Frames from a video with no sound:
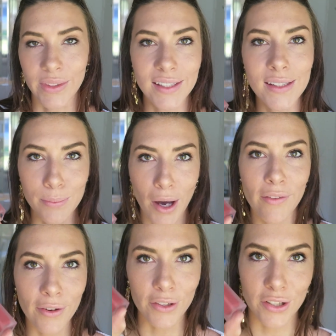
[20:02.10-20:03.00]
this is my
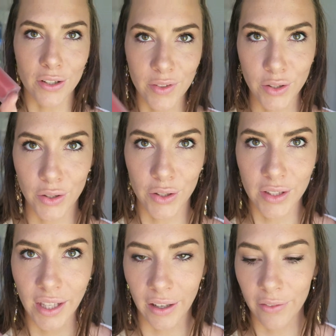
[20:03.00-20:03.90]
version of a nude
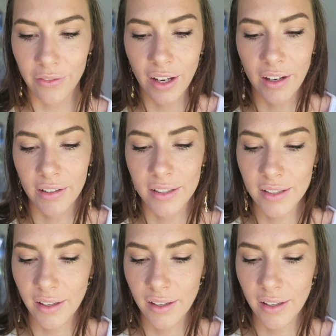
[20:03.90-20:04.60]
that I found.